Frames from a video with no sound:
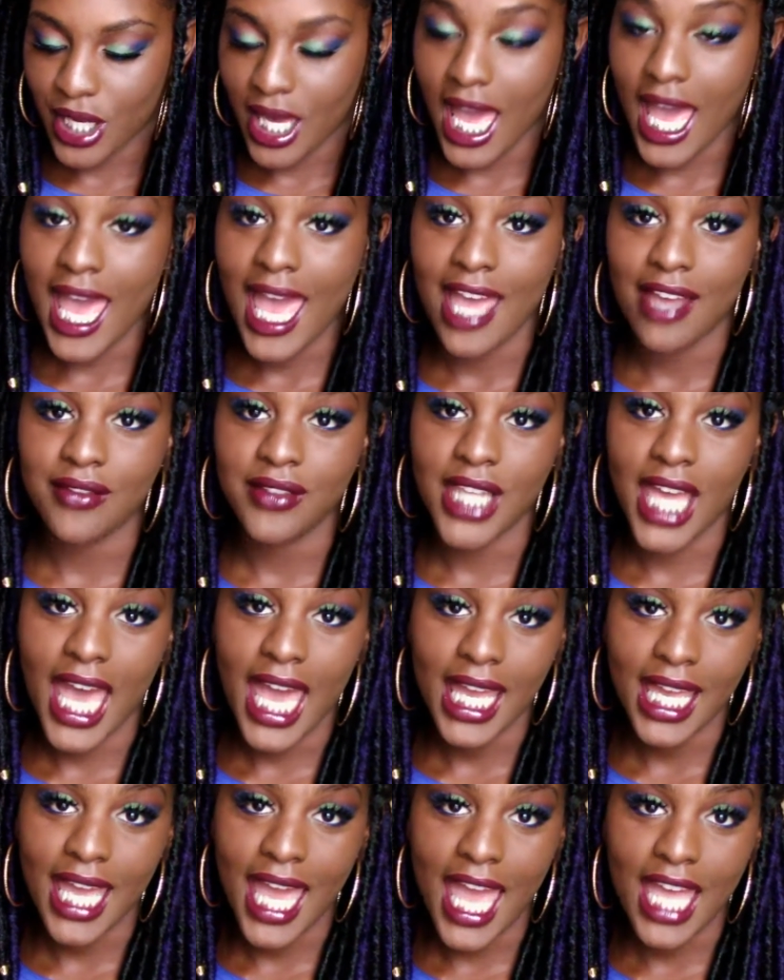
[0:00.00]
I have
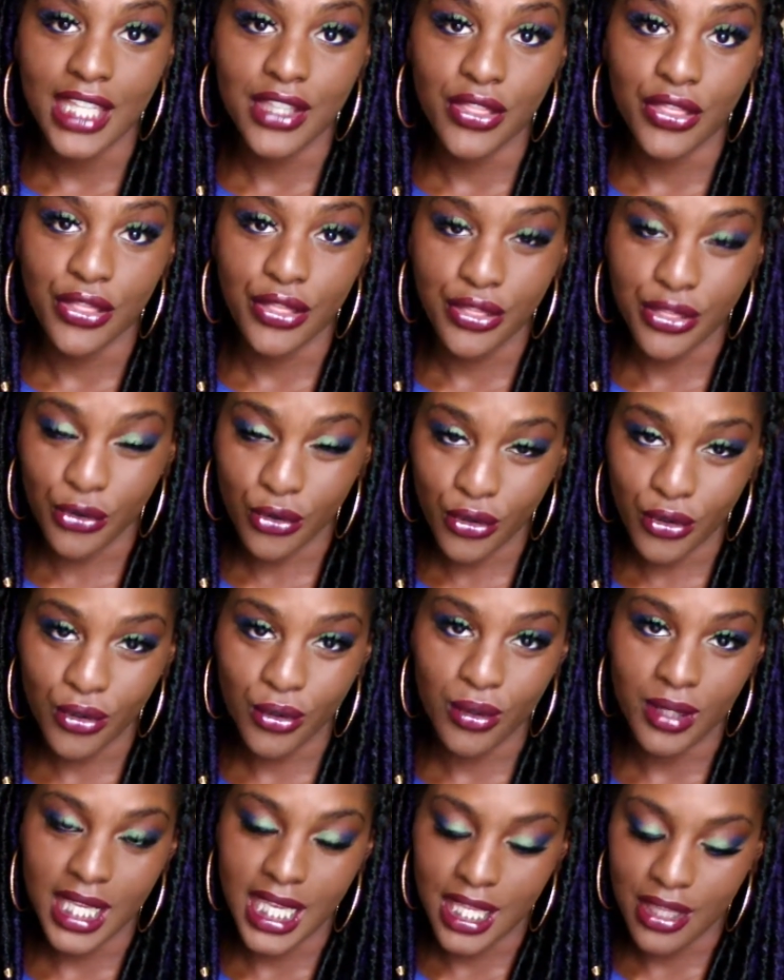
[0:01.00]
not gotten
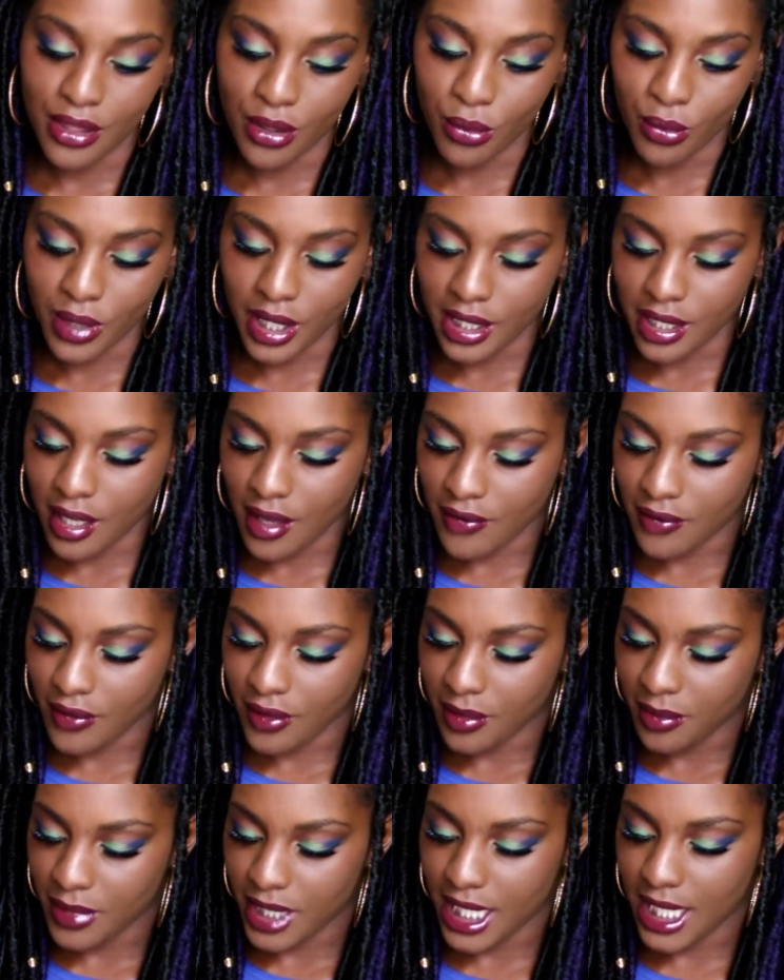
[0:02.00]
through either one of
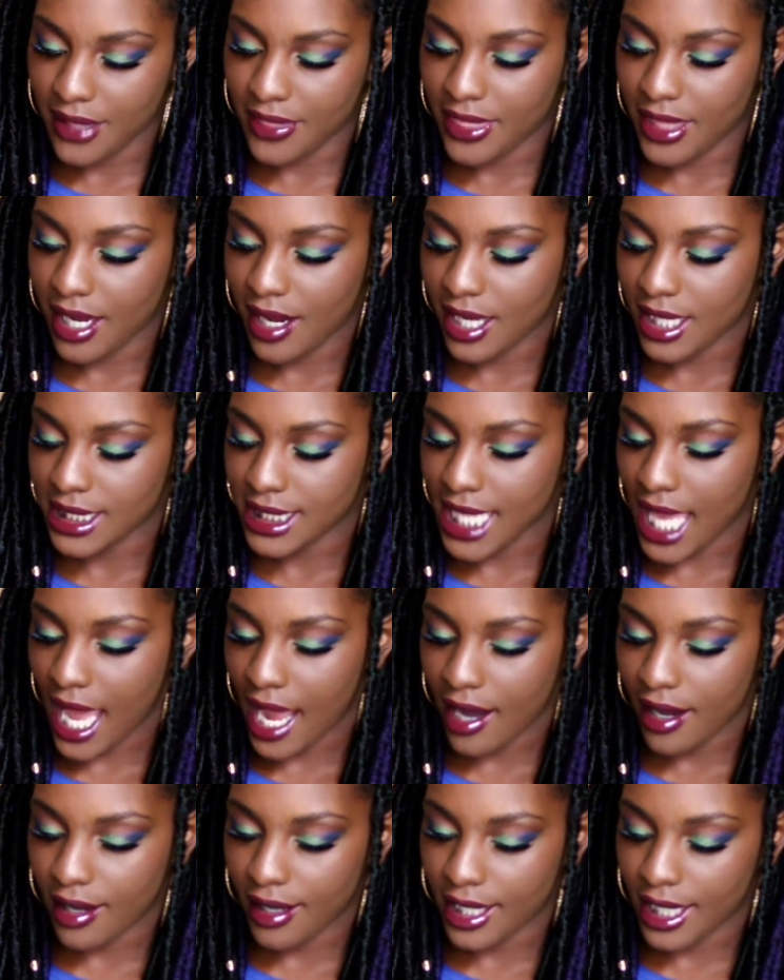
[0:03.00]
them in their
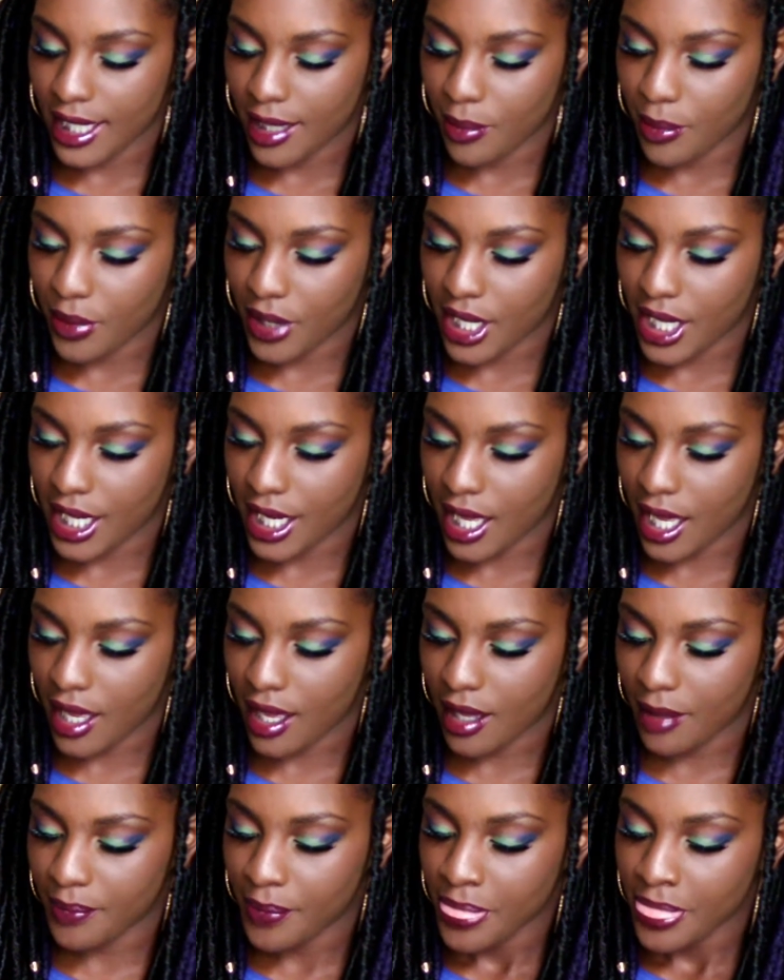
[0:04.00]
entirety,
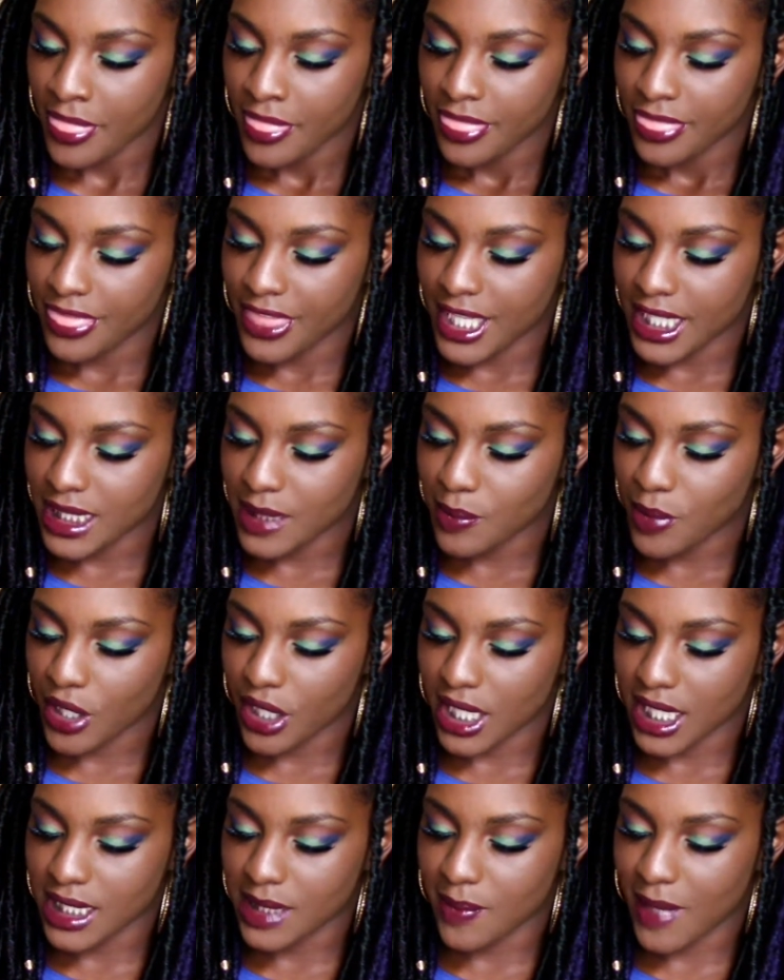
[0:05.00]
but this book
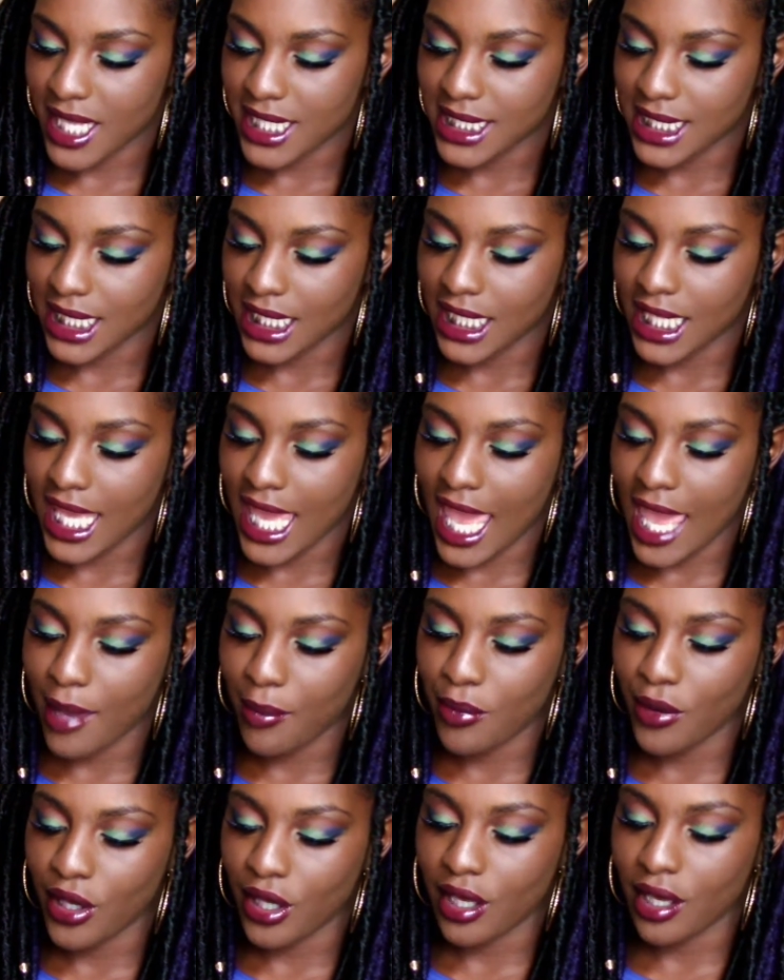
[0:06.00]
is basically a
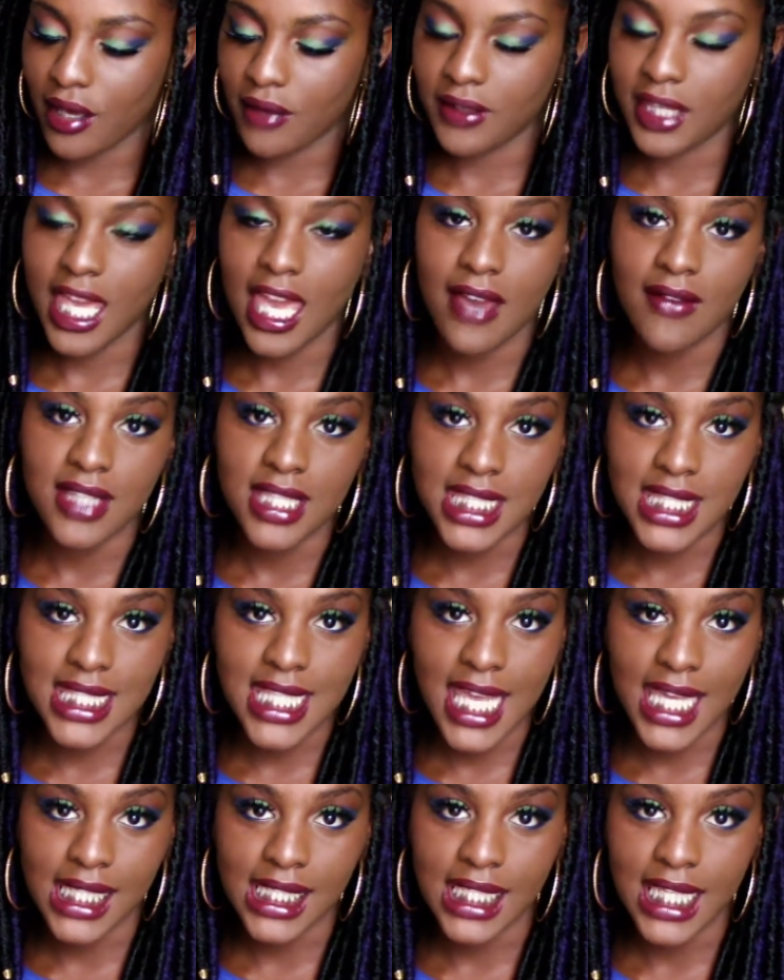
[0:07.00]
book of Kevin's
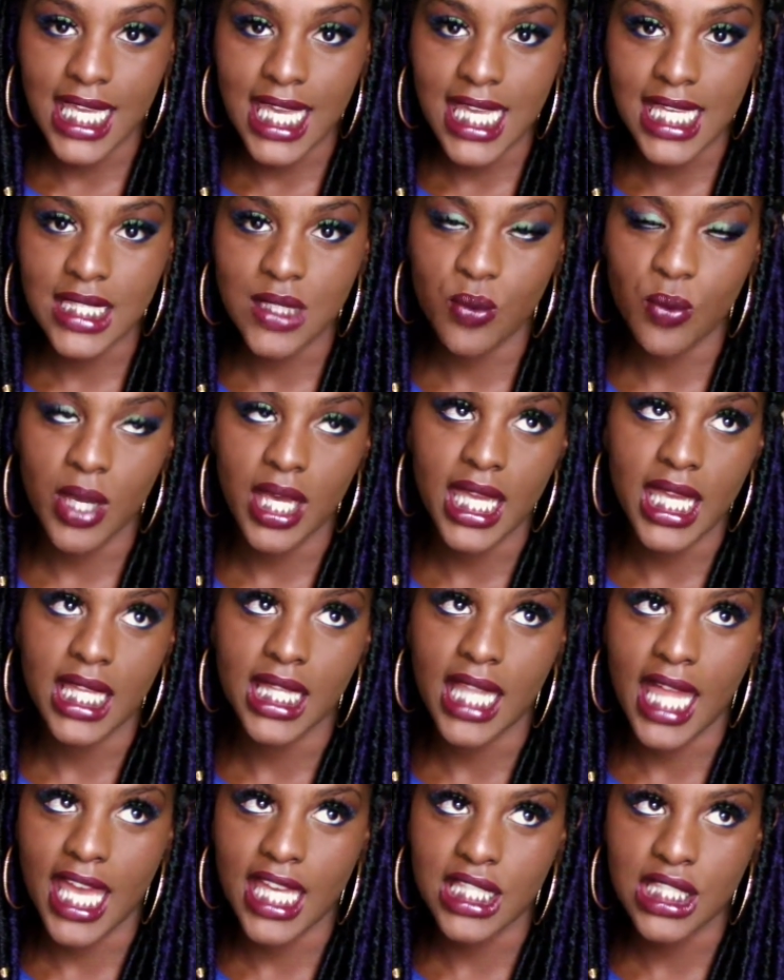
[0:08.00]
techniques, what he
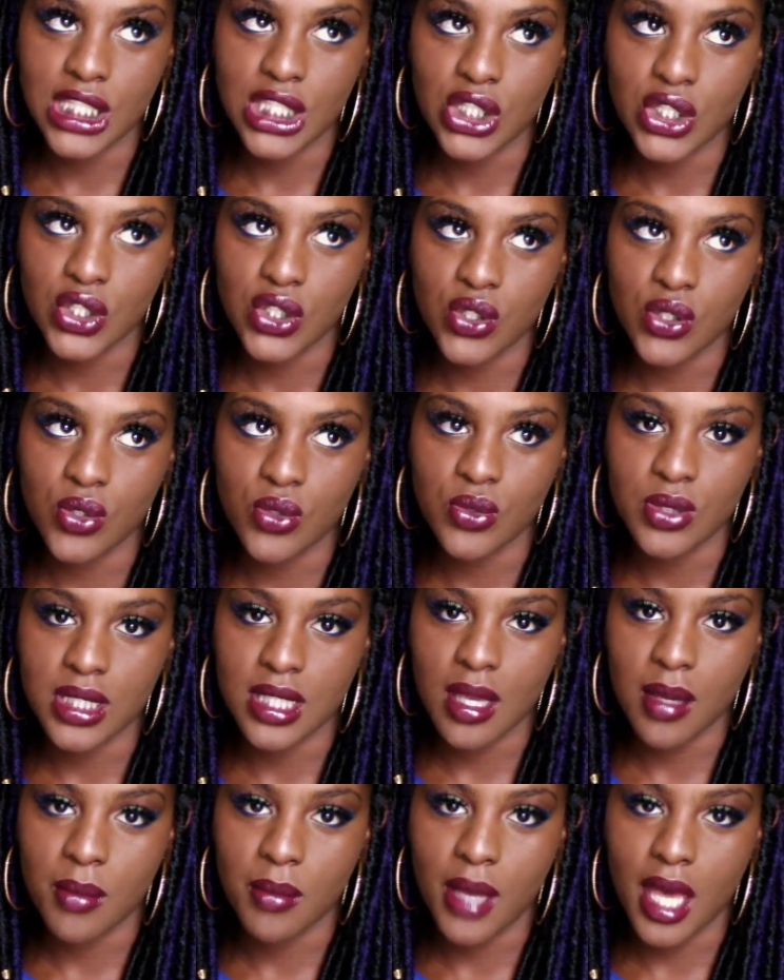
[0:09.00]
likes to do,
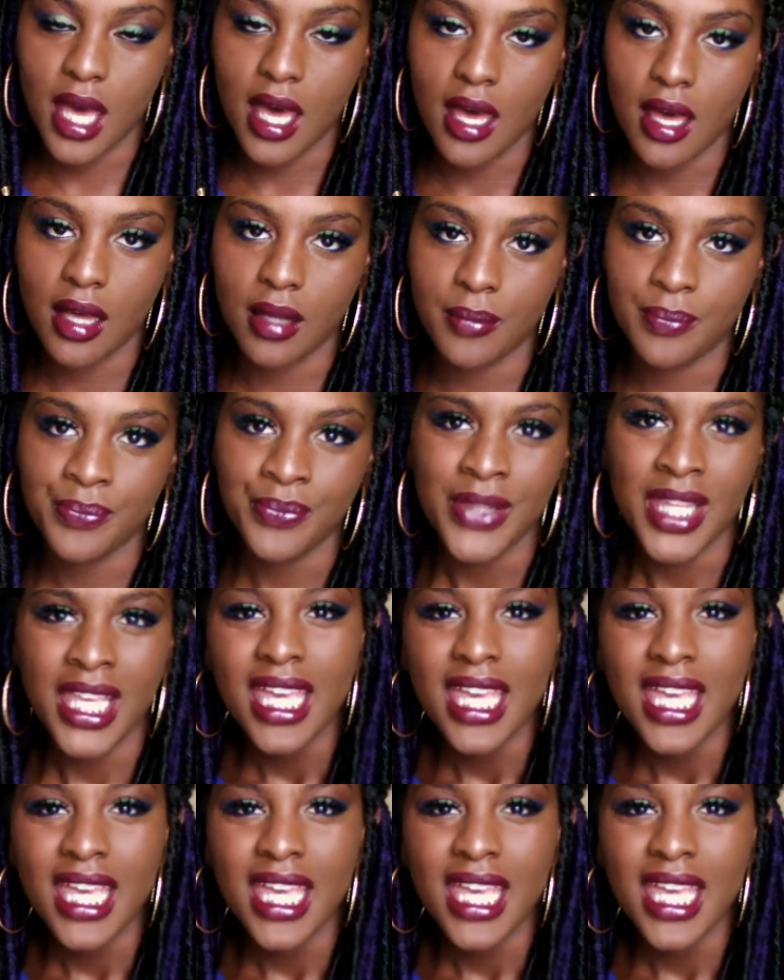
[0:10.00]
some